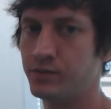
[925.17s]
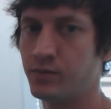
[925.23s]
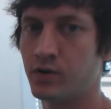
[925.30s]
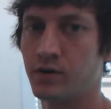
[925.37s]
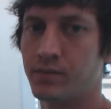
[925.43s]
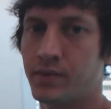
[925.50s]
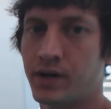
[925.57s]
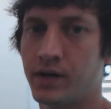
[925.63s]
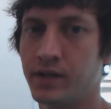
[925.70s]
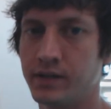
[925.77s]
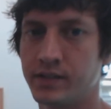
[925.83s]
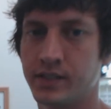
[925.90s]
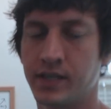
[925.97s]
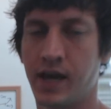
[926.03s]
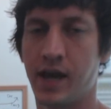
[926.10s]
2 more
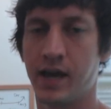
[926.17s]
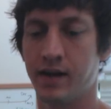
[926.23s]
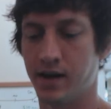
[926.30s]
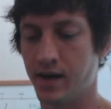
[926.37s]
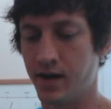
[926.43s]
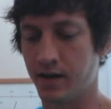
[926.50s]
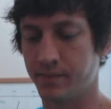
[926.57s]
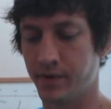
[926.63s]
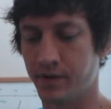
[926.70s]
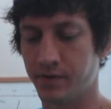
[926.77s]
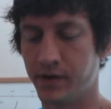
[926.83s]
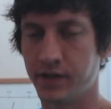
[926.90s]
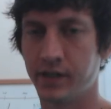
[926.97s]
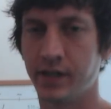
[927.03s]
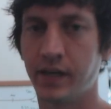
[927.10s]
months to add on, but
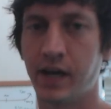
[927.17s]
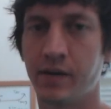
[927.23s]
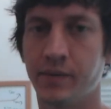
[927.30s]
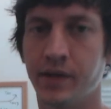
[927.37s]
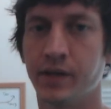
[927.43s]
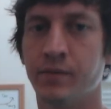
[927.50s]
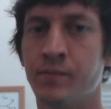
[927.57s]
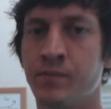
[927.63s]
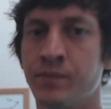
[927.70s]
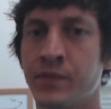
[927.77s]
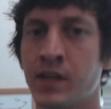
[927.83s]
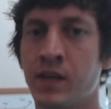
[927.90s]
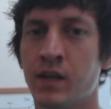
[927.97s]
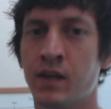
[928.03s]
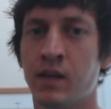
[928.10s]
really, I mean,
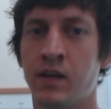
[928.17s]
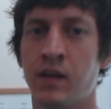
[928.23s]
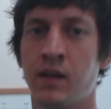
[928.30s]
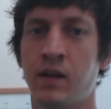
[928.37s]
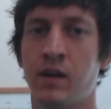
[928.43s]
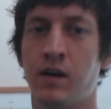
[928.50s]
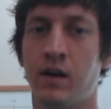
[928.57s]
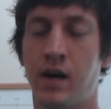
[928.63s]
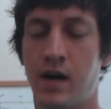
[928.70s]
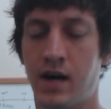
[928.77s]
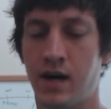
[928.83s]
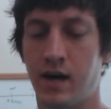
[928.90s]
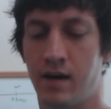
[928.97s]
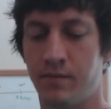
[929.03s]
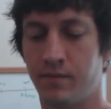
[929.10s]

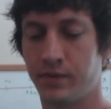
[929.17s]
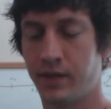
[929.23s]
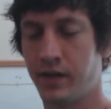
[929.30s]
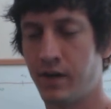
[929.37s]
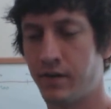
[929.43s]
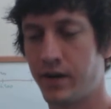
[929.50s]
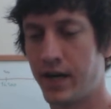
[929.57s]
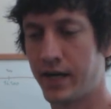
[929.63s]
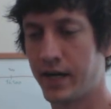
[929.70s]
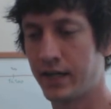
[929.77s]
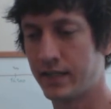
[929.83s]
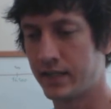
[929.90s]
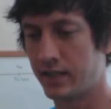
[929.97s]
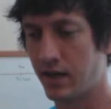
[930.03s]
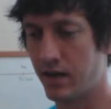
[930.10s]
when I
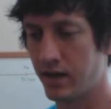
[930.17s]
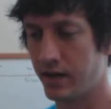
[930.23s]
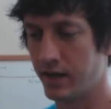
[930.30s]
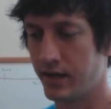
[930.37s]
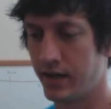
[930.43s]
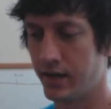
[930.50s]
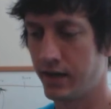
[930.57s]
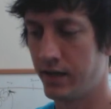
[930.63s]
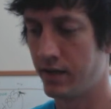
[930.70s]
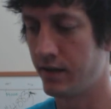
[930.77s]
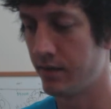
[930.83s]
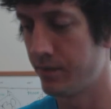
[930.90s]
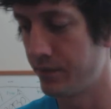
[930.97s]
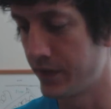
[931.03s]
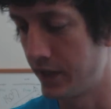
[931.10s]
got started
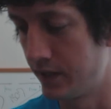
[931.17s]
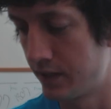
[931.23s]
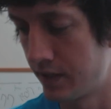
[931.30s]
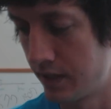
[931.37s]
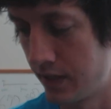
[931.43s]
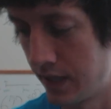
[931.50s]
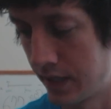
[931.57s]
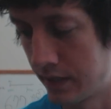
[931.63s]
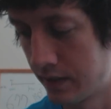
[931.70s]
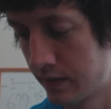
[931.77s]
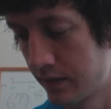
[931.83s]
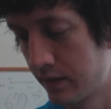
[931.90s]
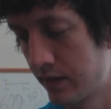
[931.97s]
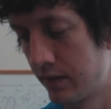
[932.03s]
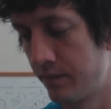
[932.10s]
into like
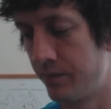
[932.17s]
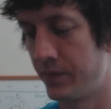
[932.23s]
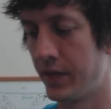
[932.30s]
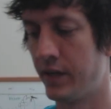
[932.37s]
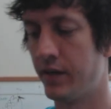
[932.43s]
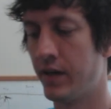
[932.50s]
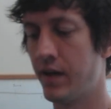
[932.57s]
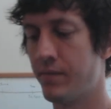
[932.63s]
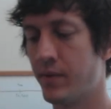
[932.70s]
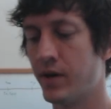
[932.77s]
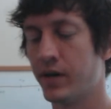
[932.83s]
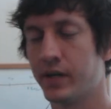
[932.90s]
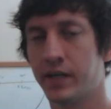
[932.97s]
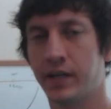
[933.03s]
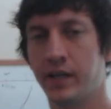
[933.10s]
internet
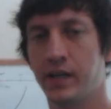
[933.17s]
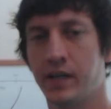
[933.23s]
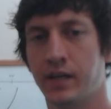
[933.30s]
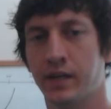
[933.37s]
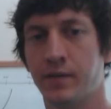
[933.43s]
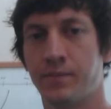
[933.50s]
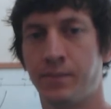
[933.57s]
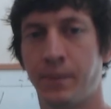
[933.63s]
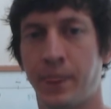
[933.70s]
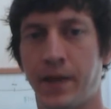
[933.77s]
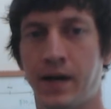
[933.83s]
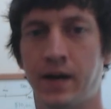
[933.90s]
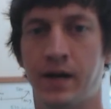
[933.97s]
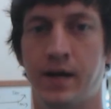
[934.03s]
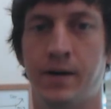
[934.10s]
marketing,
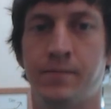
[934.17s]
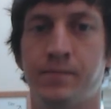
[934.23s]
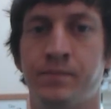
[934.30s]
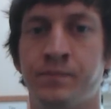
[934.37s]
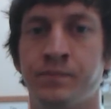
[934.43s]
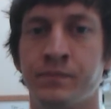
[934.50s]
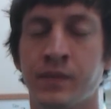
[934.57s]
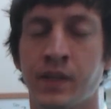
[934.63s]
um,